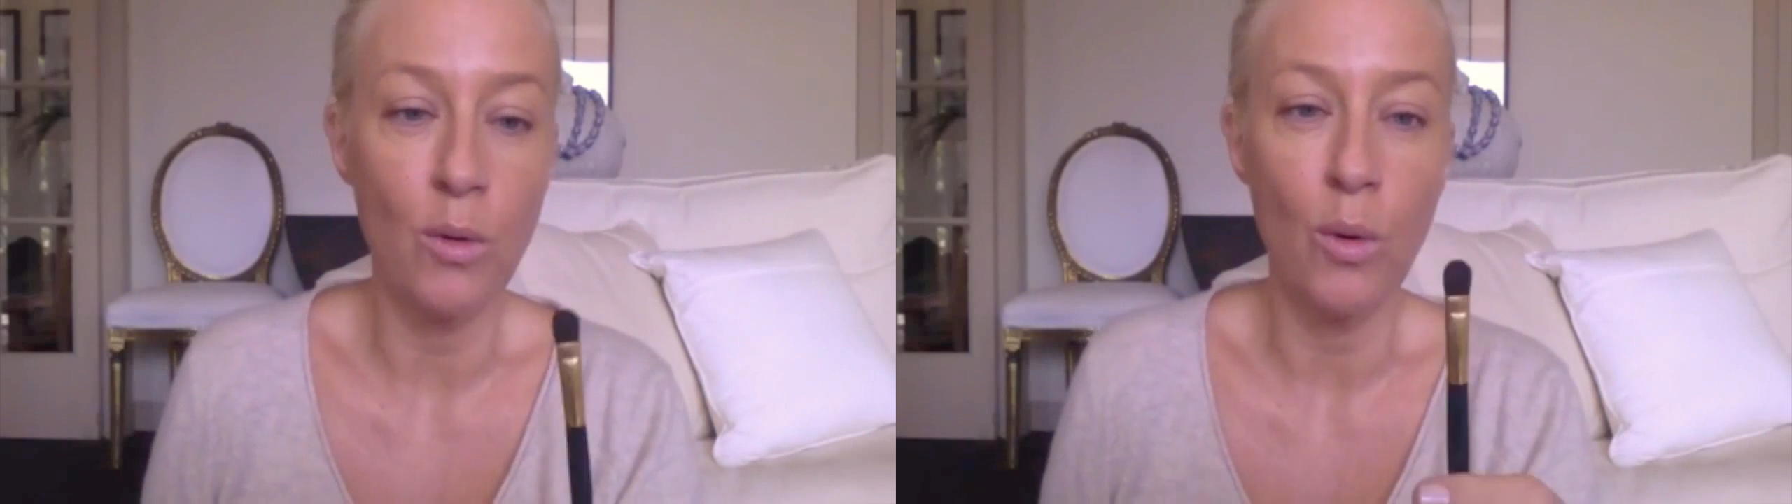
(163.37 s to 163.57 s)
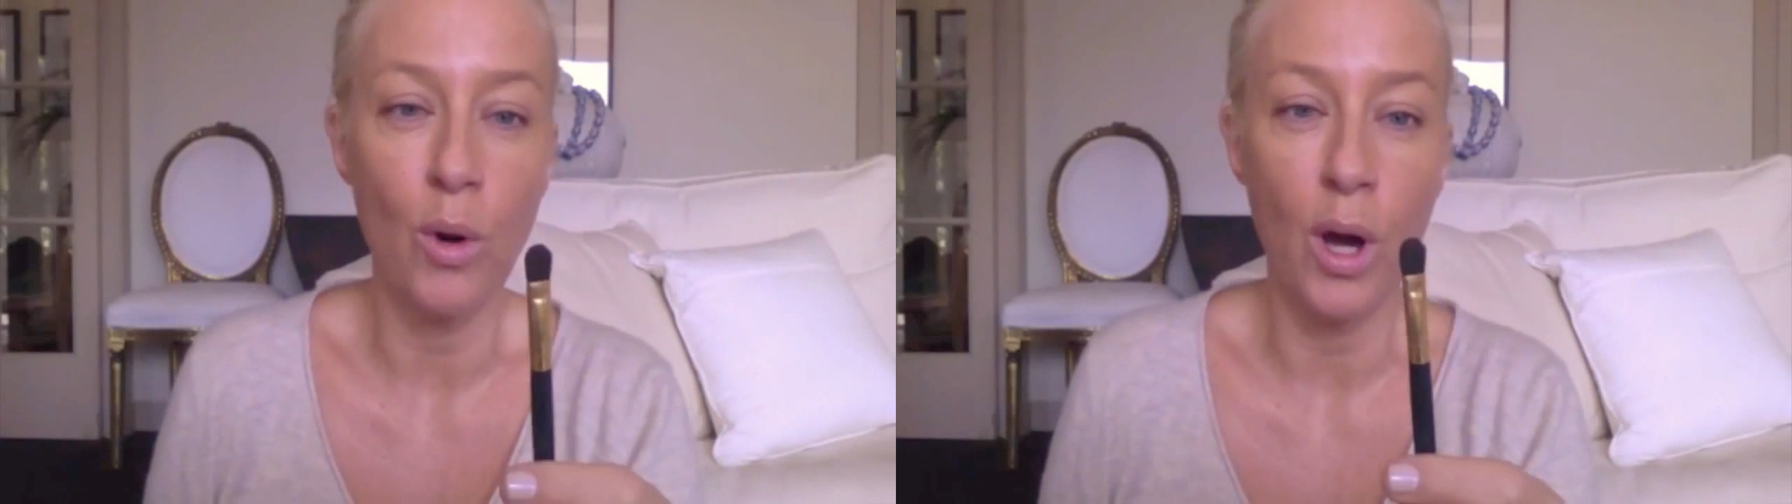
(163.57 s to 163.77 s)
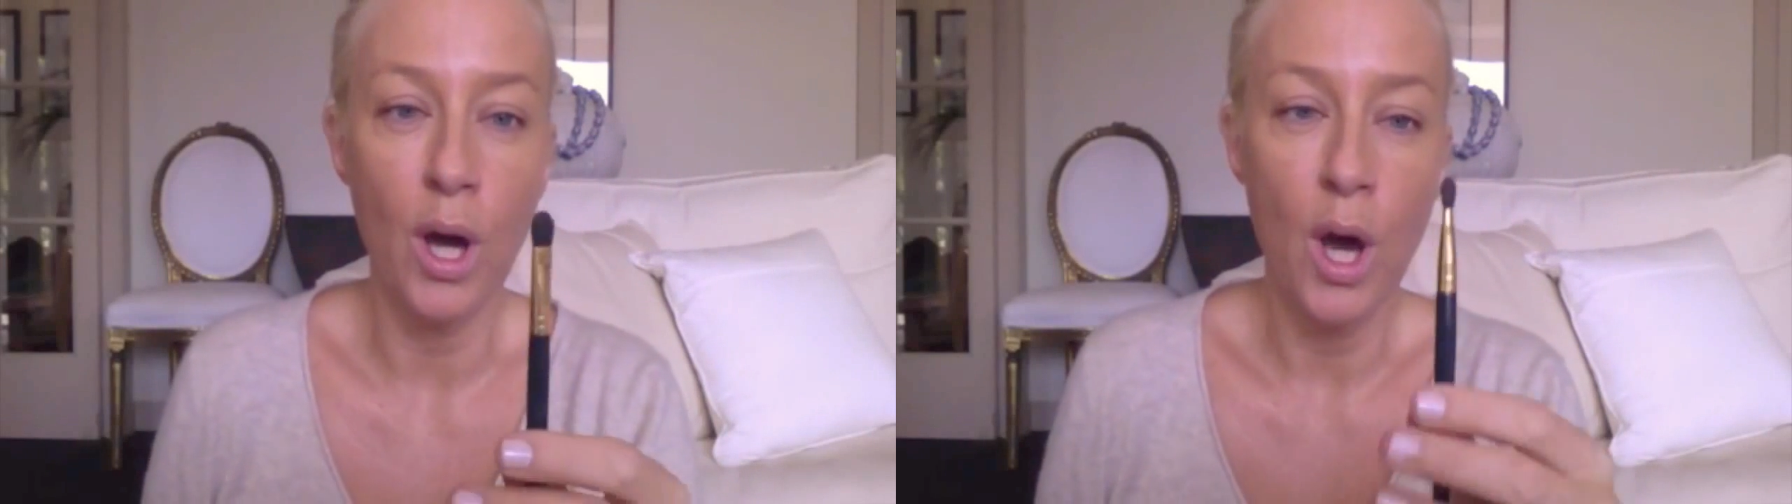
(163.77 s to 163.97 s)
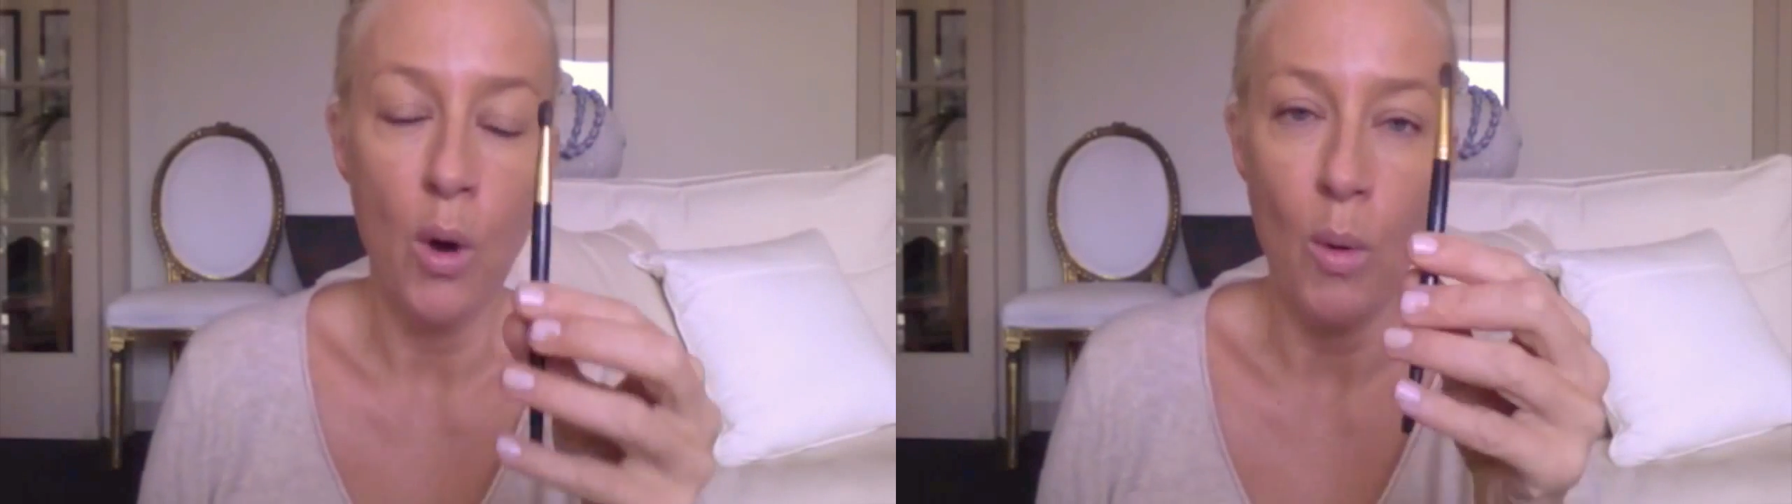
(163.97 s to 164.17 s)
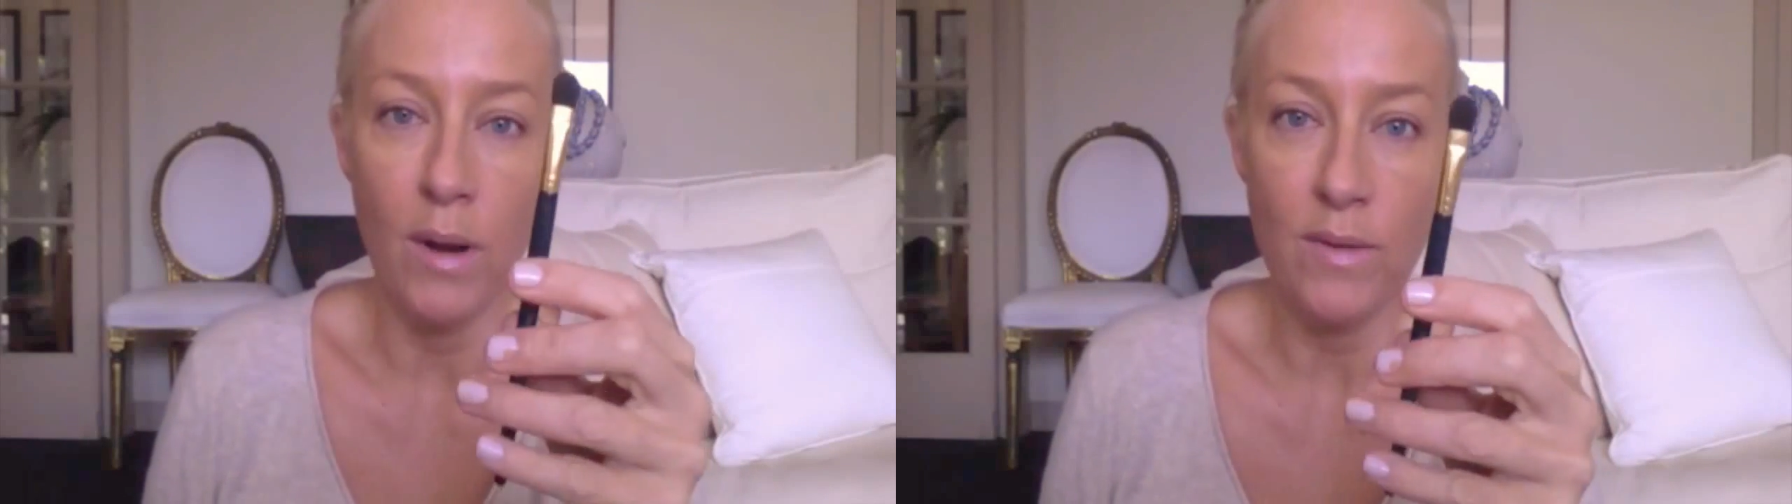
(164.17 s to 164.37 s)
or
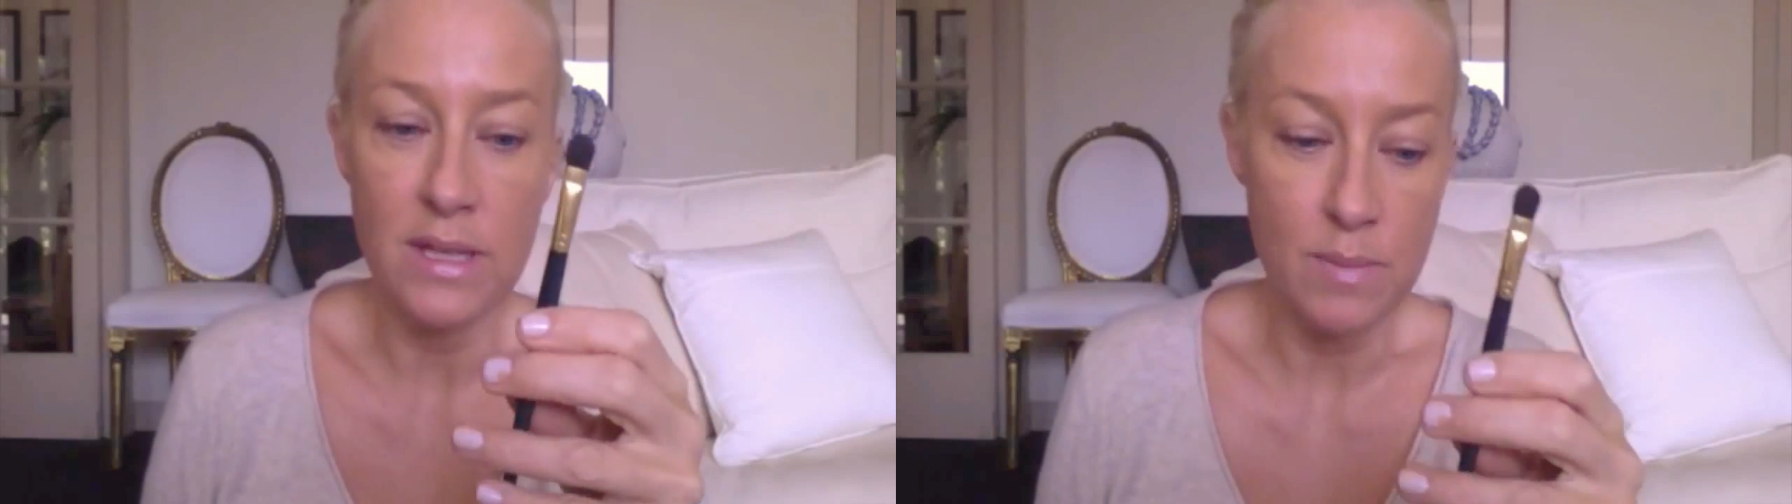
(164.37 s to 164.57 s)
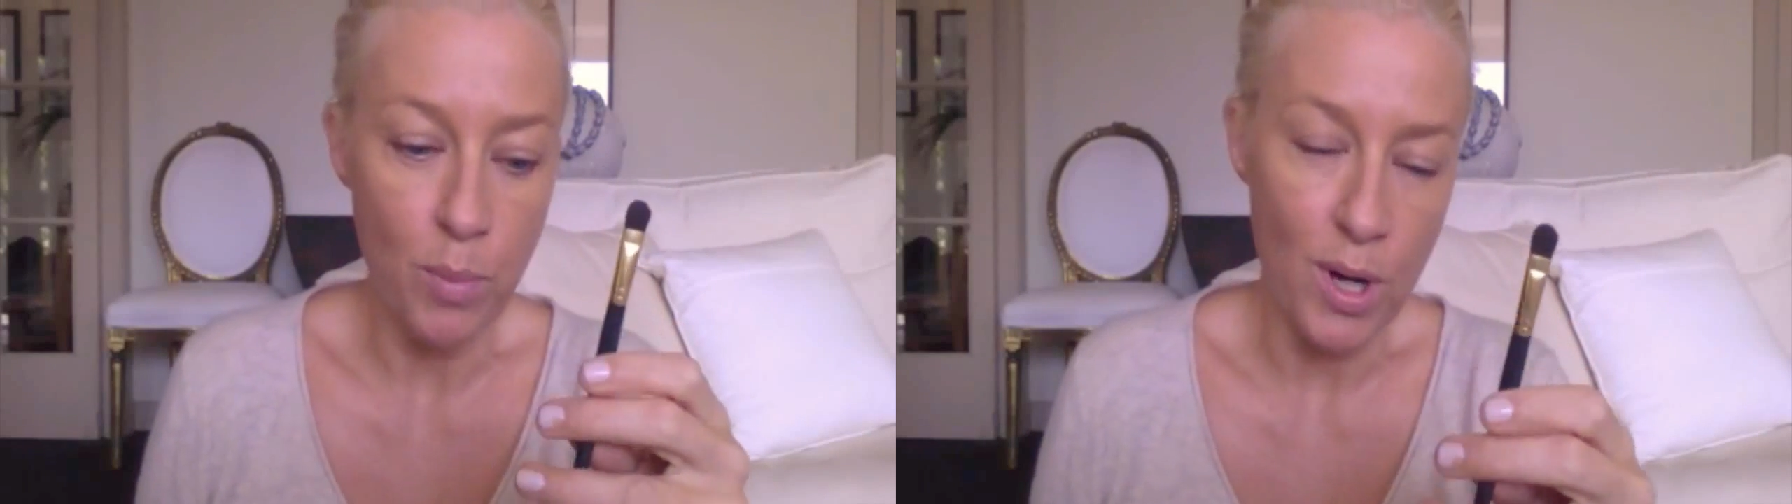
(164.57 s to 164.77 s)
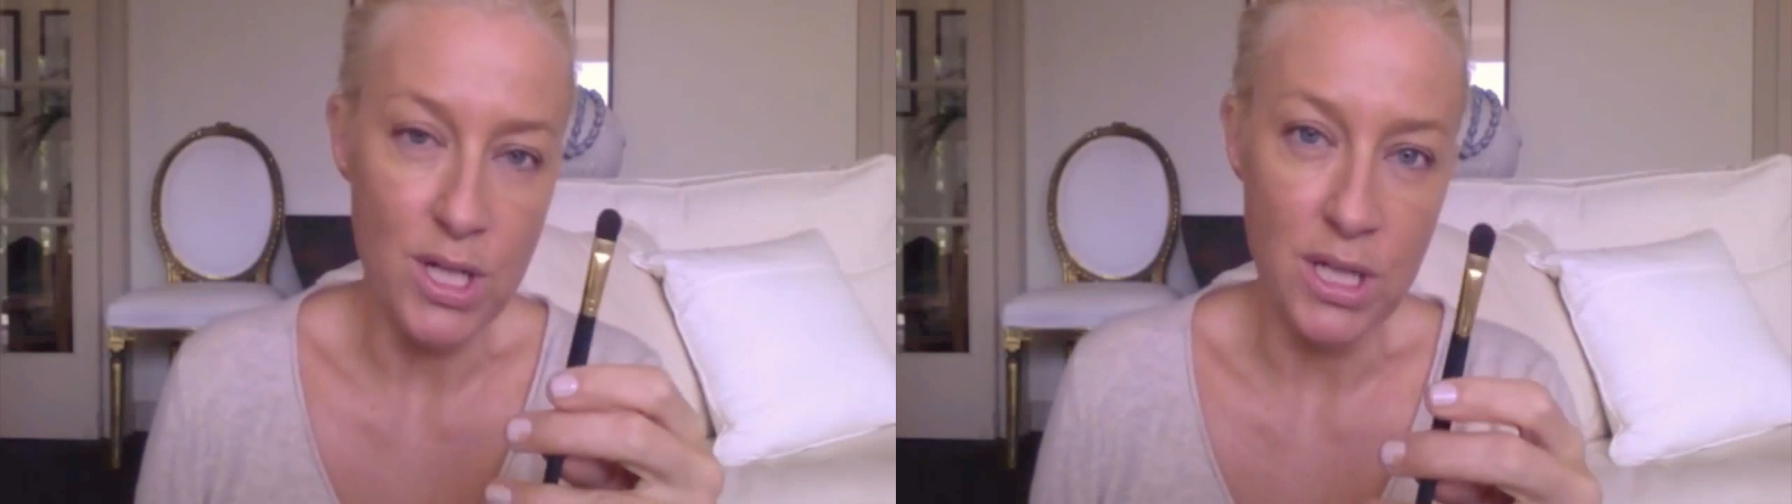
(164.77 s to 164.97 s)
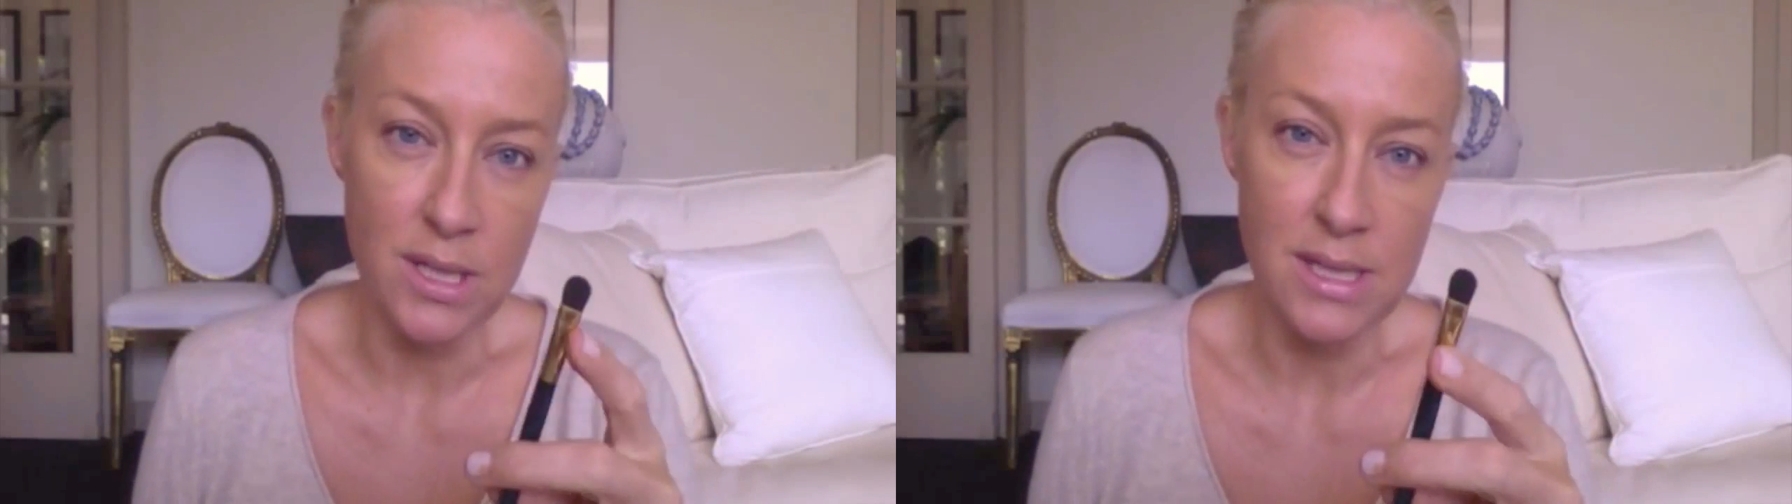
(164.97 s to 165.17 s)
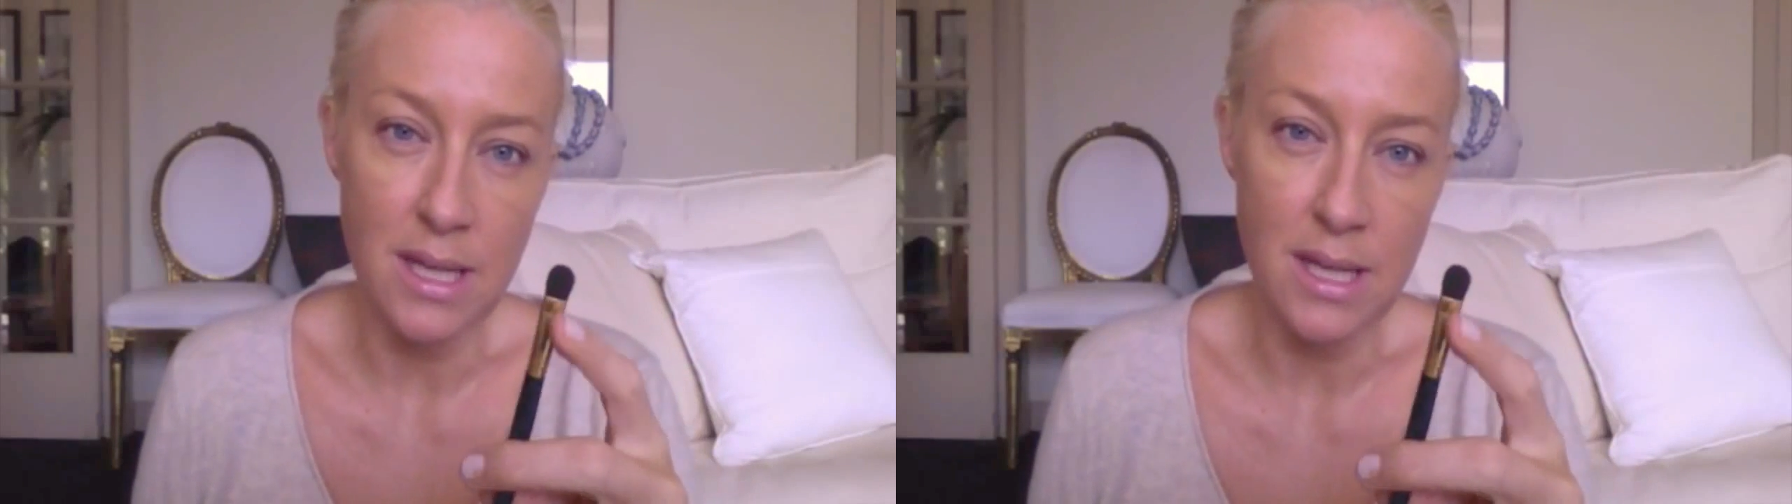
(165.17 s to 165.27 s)
one of these brushes.